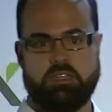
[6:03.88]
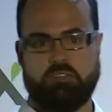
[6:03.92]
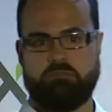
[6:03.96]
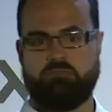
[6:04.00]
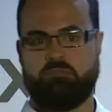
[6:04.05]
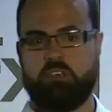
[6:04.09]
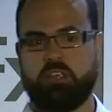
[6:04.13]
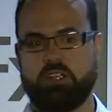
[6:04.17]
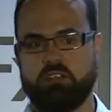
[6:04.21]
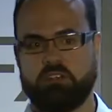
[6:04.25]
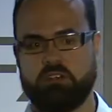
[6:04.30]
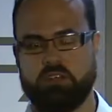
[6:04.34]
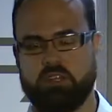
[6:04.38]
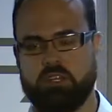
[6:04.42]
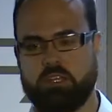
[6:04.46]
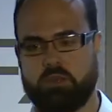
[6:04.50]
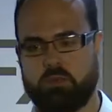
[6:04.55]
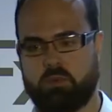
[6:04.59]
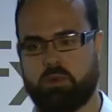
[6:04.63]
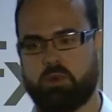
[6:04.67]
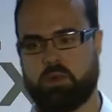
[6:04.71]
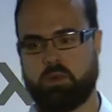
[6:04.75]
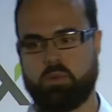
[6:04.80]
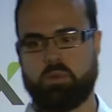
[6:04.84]
regularly
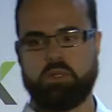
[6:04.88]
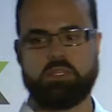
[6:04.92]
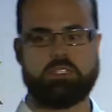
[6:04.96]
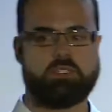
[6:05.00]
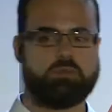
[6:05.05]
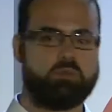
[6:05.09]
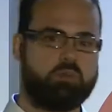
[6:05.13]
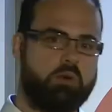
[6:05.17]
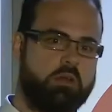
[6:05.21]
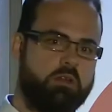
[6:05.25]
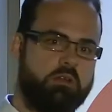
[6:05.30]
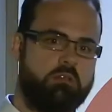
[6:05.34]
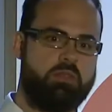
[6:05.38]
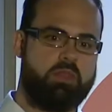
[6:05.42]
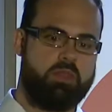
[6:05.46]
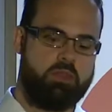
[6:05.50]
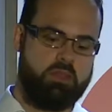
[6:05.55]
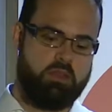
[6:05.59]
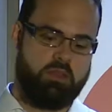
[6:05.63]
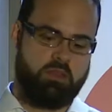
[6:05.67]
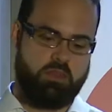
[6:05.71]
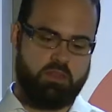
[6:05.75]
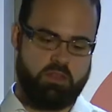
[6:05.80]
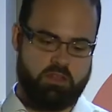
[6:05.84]
work with. One of
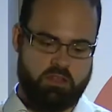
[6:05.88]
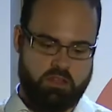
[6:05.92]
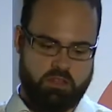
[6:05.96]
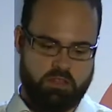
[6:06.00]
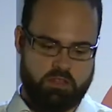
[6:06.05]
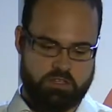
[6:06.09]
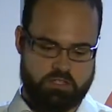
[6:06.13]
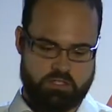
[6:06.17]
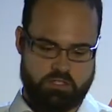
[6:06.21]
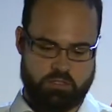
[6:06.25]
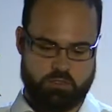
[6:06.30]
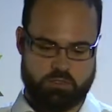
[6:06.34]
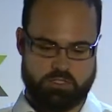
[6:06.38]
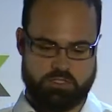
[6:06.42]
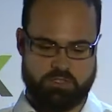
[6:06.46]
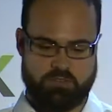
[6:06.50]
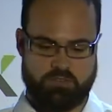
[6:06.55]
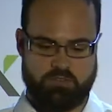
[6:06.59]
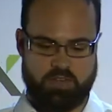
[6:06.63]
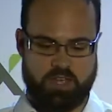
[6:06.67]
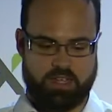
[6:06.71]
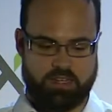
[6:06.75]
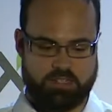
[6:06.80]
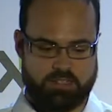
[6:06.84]
the source
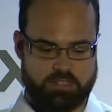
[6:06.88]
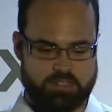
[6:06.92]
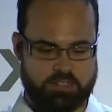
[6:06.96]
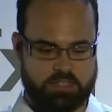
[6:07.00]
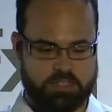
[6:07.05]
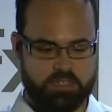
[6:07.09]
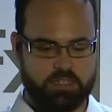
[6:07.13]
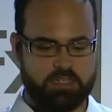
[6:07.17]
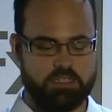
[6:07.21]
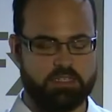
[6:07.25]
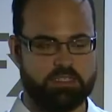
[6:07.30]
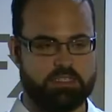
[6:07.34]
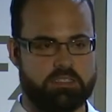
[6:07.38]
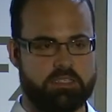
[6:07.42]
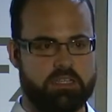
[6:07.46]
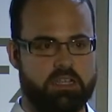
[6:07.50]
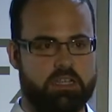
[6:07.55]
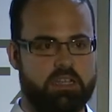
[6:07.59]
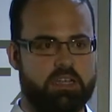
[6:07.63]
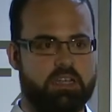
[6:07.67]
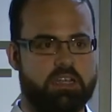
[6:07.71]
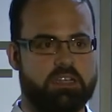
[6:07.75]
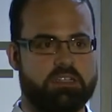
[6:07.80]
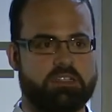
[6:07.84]
of data is
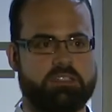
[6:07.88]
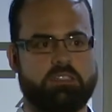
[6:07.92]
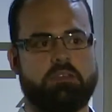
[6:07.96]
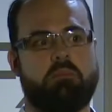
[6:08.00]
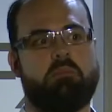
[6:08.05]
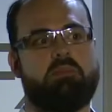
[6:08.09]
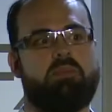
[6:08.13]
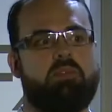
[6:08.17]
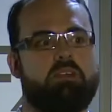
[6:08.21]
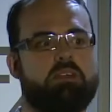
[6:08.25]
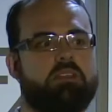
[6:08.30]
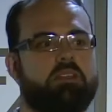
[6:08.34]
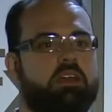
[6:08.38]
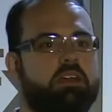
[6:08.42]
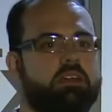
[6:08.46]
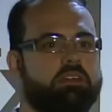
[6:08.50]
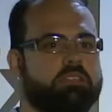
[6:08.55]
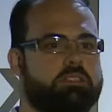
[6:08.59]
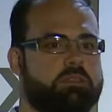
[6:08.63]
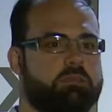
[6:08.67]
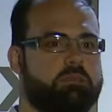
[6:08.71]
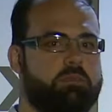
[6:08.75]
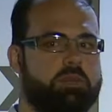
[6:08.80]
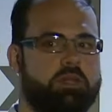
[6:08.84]
something that
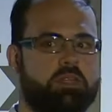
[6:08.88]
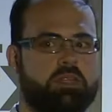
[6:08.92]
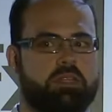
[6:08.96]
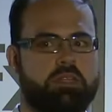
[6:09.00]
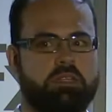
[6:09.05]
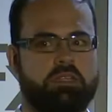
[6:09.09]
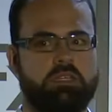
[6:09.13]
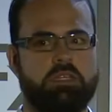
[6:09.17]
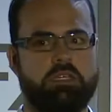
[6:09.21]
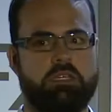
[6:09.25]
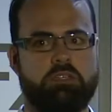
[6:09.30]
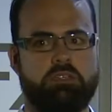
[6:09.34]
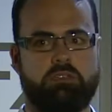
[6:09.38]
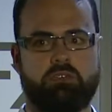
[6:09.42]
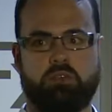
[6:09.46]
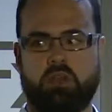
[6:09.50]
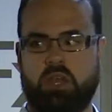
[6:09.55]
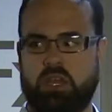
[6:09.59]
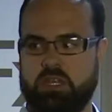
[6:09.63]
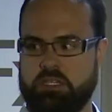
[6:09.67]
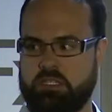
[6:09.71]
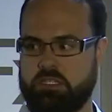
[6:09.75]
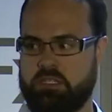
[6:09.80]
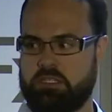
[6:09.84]
is a bit new to
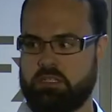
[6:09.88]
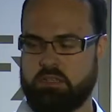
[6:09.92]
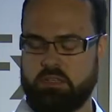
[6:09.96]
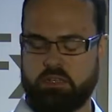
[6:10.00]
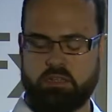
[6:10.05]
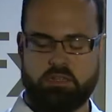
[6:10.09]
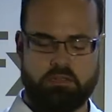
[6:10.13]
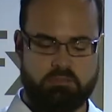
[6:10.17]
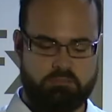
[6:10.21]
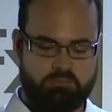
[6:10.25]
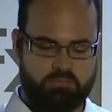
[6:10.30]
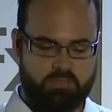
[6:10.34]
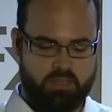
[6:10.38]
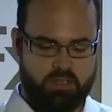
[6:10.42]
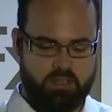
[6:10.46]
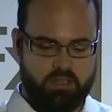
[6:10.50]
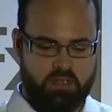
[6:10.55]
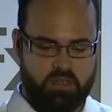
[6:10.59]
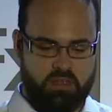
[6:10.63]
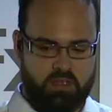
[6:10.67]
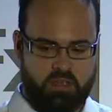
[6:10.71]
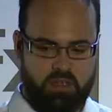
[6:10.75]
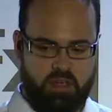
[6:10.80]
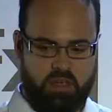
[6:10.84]
us,
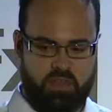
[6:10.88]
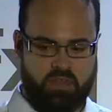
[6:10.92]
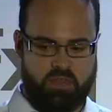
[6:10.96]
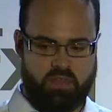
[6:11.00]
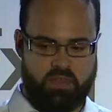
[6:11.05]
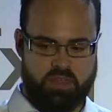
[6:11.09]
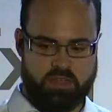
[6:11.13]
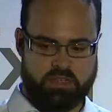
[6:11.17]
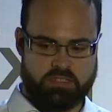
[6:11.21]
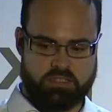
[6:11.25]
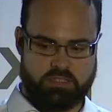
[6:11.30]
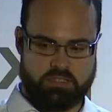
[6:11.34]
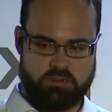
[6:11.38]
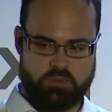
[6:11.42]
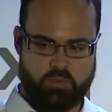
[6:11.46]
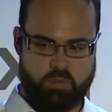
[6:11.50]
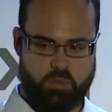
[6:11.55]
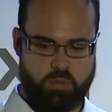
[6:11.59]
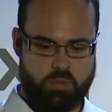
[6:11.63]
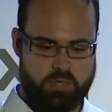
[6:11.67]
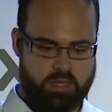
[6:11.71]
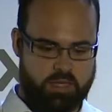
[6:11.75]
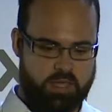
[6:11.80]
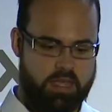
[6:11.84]
and thanks to
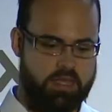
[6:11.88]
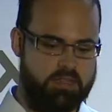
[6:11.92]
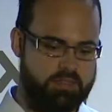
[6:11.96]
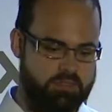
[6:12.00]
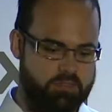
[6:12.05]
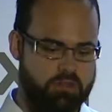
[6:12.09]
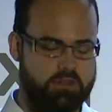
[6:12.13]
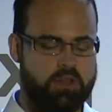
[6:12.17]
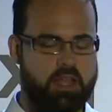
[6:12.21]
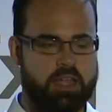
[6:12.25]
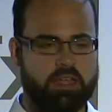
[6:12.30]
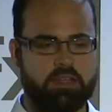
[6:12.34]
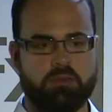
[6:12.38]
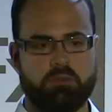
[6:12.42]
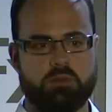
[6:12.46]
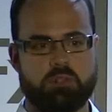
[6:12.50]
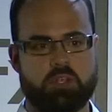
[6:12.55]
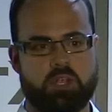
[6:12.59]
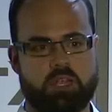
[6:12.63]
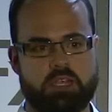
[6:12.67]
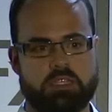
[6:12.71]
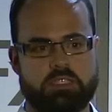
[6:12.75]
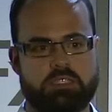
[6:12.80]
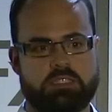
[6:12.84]
what we can do on
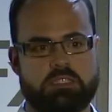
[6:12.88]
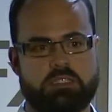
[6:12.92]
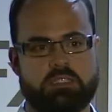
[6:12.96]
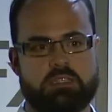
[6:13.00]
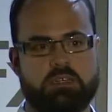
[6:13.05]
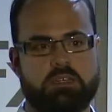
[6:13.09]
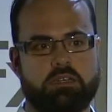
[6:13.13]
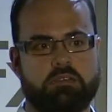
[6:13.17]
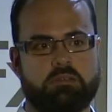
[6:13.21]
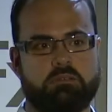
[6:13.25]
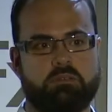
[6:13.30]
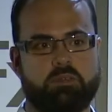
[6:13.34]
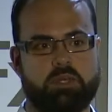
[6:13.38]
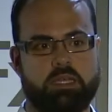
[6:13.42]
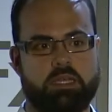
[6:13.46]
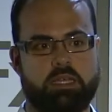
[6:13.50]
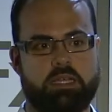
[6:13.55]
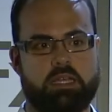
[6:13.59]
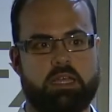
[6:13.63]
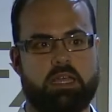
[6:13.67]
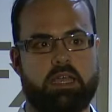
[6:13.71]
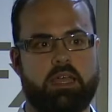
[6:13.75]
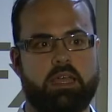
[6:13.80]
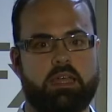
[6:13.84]
AWS,
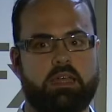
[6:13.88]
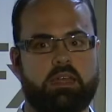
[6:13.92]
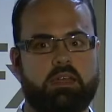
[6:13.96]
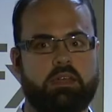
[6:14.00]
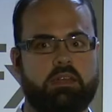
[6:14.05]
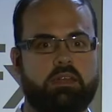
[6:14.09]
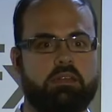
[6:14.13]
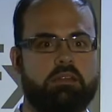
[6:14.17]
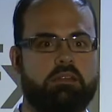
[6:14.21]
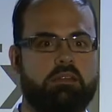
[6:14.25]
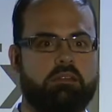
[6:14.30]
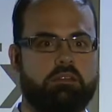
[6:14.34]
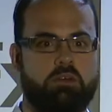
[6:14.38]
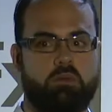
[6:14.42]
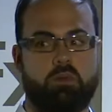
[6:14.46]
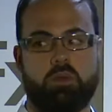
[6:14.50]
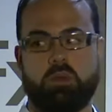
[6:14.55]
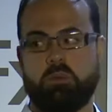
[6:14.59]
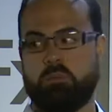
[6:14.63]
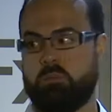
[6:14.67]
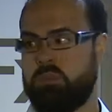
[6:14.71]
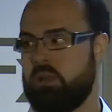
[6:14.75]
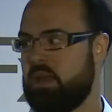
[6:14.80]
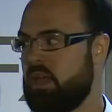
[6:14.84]

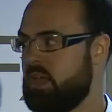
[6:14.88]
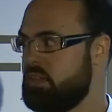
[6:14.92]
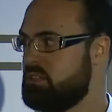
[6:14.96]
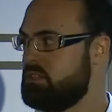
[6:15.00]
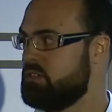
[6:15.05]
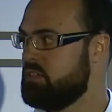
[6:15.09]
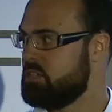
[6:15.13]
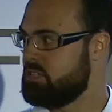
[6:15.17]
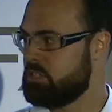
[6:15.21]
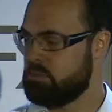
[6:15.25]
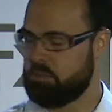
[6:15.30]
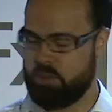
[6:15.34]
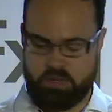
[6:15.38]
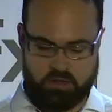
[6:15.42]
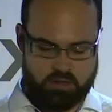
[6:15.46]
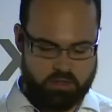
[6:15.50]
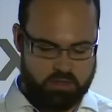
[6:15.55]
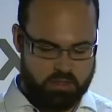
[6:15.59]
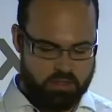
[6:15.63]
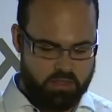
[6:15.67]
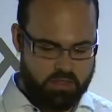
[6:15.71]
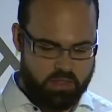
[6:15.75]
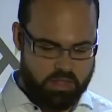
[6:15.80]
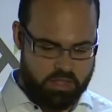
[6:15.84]
we plan to expand
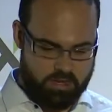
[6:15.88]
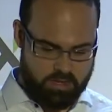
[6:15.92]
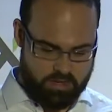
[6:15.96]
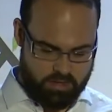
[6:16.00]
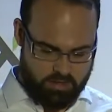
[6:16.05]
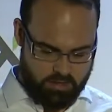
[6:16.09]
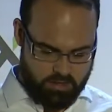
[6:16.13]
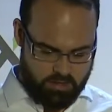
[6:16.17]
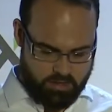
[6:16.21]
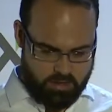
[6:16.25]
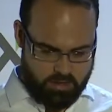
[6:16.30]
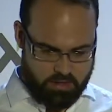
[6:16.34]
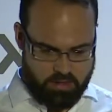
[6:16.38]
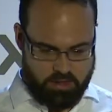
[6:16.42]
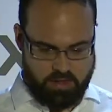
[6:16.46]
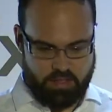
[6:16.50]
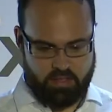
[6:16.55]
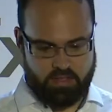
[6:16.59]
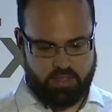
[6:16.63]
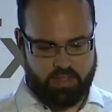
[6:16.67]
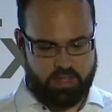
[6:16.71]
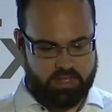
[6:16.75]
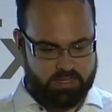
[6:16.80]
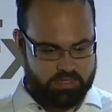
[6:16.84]
on that,
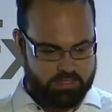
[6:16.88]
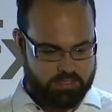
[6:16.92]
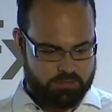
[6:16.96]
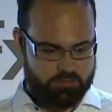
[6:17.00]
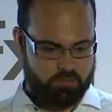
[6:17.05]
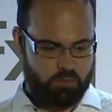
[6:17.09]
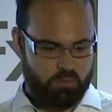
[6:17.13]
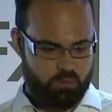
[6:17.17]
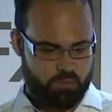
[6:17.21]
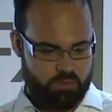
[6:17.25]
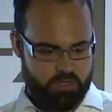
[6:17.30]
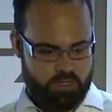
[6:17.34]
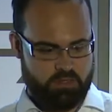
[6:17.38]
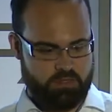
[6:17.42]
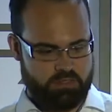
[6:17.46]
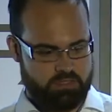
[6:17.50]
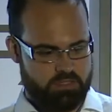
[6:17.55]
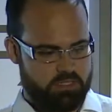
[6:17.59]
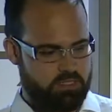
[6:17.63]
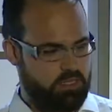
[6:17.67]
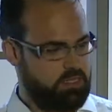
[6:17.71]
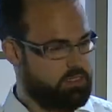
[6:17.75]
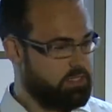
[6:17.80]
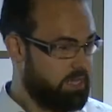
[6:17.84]
and that is what we
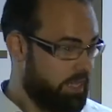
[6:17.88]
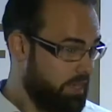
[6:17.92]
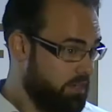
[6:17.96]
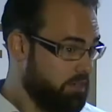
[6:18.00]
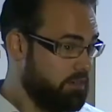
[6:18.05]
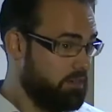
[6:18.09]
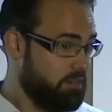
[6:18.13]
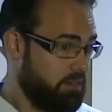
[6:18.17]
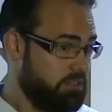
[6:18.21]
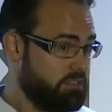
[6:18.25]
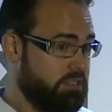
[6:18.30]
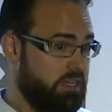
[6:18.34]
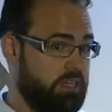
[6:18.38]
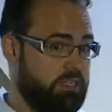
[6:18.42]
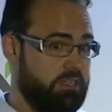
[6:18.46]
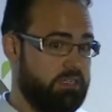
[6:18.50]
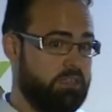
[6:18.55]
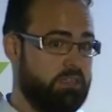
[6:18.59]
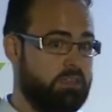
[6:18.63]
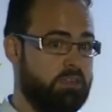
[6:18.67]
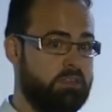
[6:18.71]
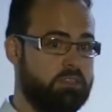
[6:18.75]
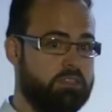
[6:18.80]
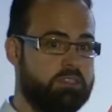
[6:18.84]
consider tech-log
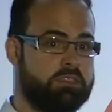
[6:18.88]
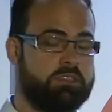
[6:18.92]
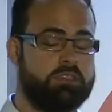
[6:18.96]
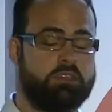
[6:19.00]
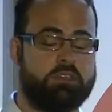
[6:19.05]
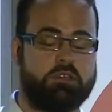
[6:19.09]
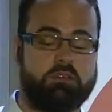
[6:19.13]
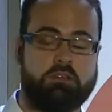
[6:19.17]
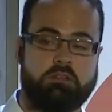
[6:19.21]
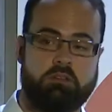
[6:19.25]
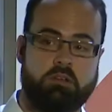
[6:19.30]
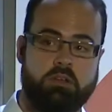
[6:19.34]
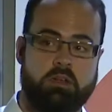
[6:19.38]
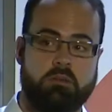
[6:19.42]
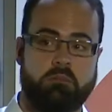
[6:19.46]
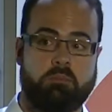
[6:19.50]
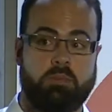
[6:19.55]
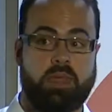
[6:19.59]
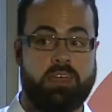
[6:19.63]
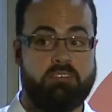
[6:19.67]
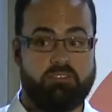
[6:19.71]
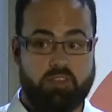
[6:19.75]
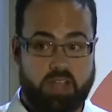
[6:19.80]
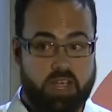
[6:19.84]
data. So
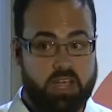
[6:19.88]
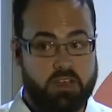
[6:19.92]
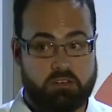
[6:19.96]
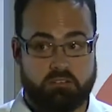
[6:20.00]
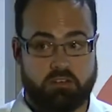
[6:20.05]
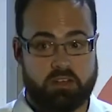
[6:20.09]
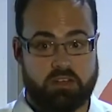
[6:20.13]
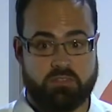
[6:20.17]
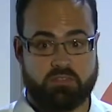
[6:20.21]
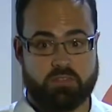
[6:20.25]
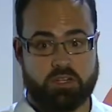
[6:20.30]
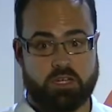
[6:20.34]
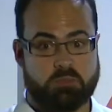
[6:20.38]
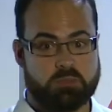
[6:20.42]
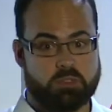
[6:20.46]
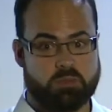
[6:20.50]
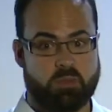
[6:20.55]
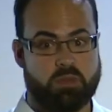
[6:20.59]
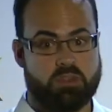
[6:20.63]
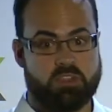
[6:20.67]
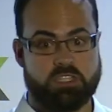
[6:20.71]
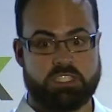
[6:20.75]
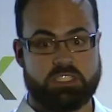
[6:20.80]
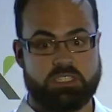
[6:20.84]
every aircraft comes
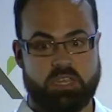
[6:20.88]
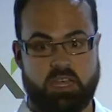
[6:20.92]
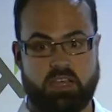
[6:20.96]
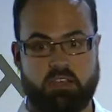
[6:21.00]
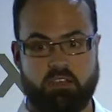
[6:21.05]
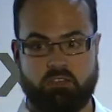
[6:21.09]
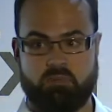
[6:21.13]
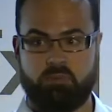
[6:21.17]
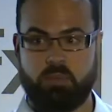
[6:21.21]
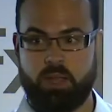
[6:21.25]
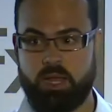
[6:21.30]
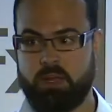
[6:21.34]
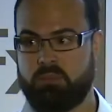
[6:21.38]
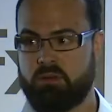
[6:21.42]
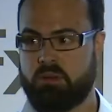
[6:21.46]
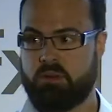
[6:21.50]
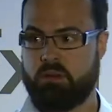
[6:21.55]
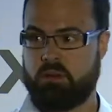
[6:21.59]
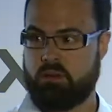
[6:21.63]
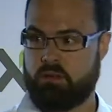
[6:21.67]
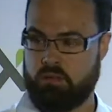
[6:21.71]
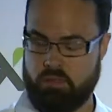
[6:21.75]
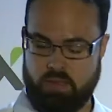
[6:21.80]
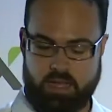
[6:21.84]
with a stack of
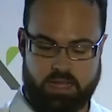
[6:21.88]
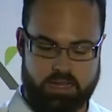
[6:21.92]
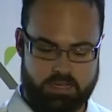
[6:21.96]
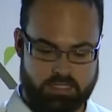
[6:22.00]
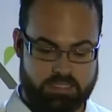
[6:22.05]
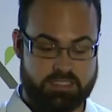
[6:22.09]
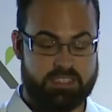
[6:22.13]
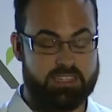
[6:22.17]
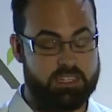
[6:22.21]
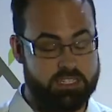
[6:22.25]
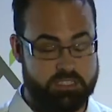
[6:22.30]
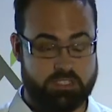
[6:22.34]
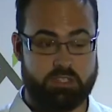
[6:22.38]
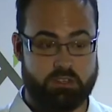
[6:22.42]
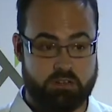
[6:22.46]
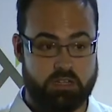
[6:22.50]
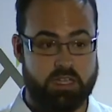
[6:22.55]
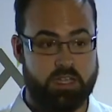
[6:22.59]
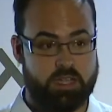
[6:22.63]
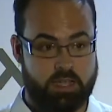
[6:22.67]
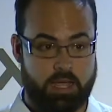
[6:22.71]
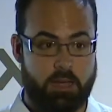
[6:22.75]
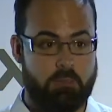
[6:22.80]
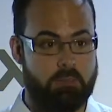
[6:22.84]
paper that is
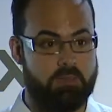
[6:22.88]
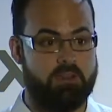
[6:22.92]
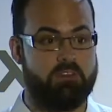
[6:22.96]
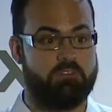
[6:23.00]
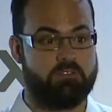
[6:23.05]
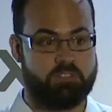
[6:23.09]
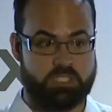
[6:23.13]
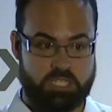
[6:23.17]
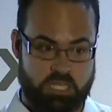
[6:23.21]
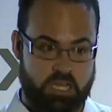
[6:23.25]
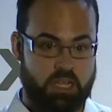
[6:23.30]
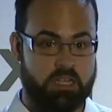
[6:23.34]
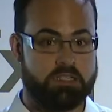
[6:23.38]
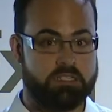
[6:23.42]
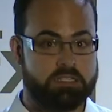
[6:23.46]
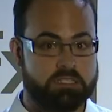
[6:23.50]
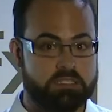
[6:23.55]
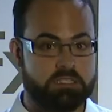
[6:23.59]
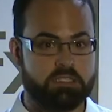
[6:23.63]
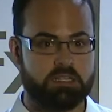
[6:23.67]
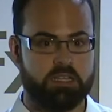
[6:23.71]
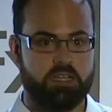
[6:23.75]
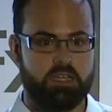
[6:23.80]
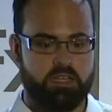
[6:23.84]
literally a couple of
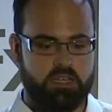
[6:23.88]
tons,